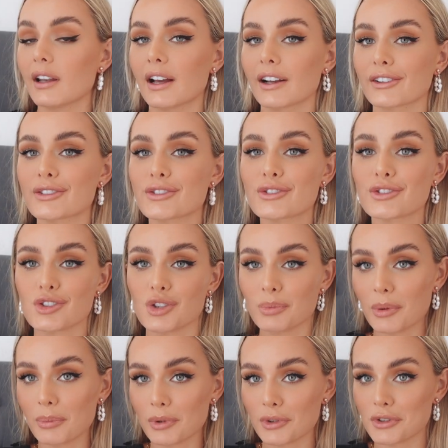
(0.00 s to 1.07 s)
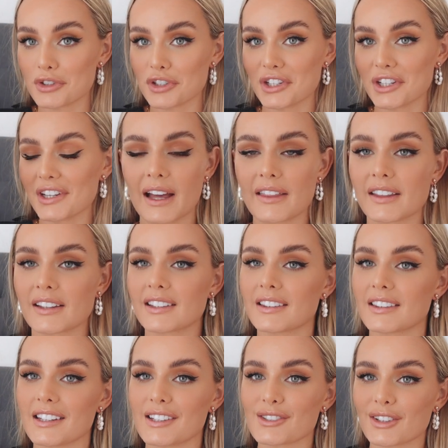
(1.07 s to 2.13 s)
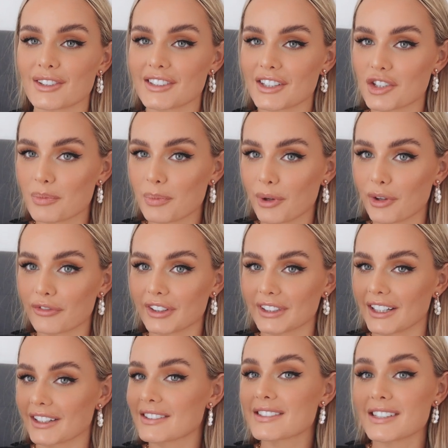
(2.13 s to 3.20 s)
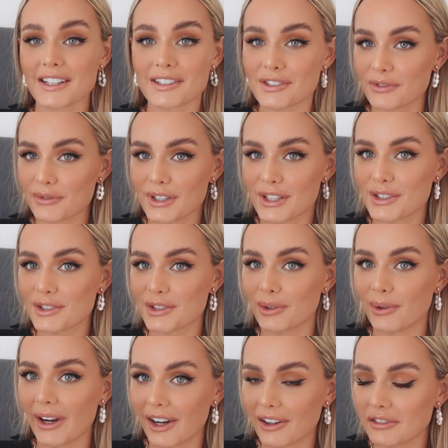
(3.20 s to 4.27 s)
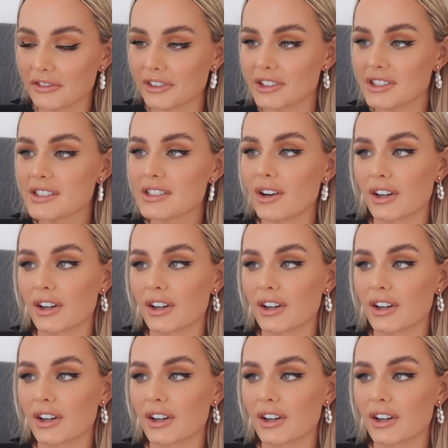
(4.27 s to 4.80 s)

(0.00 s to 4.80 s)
like super bougie, I think that these are such a perfect accessory to your outfit.